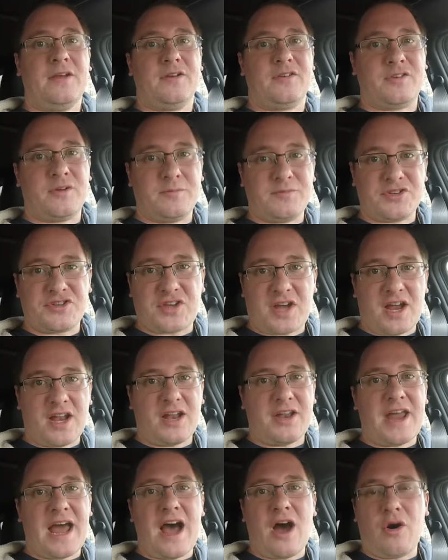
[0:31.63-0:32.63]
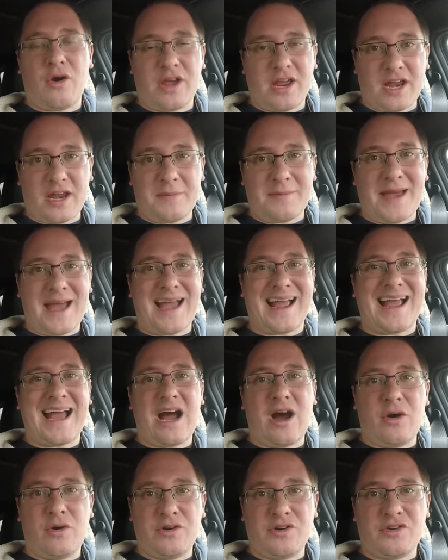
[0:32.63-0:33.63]
So I'm just kind of now getting back
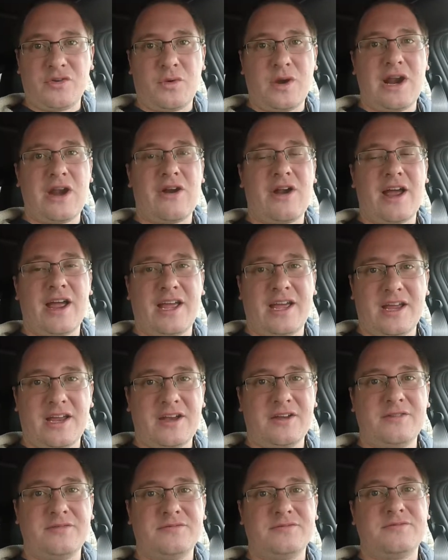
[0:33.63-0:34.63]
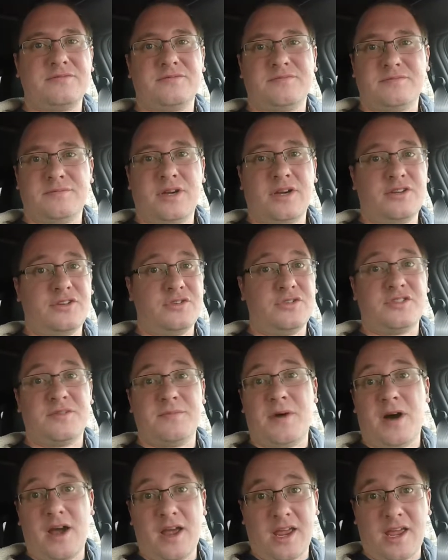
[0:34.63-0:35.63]
out into where I can do
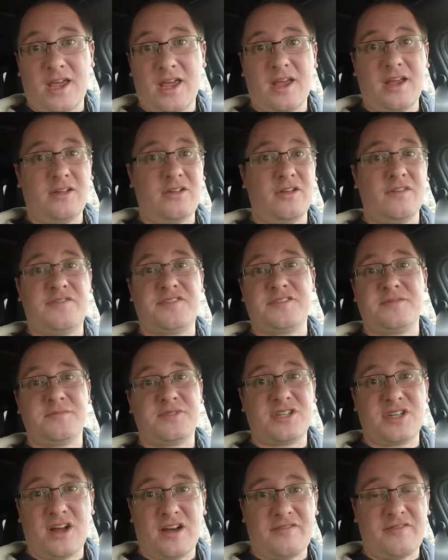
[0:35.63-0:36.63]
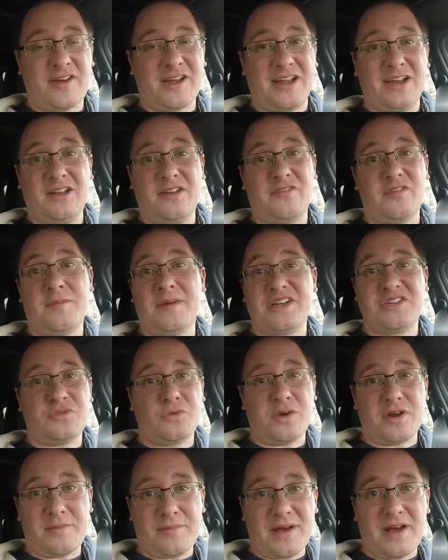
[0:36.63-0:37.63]
some hiking, lift some stuff. I can lift about
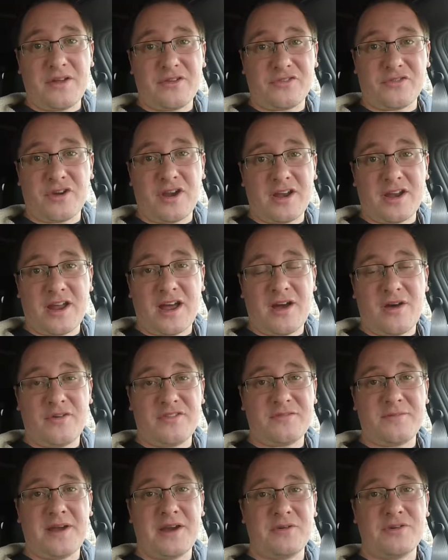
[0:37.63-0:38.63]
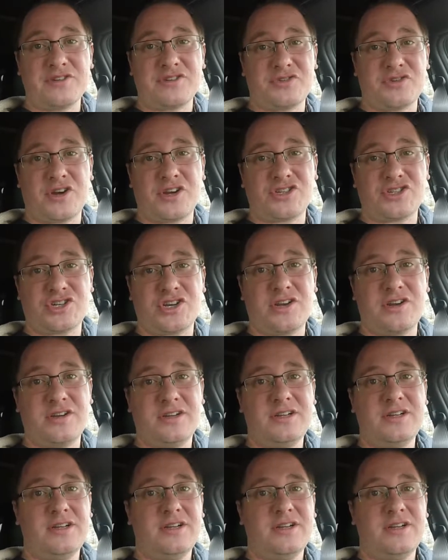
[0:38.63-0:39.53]
20 pounds right now is my restriction.